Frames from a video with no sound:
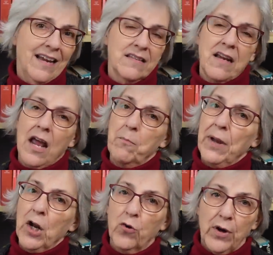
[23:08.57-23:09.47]
It's got a
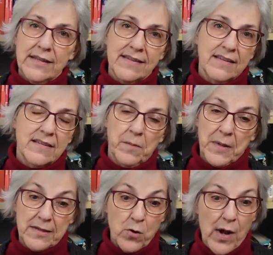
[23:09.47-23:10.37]
big grid system,
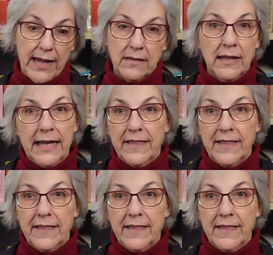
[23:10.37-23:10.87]
and so I can lay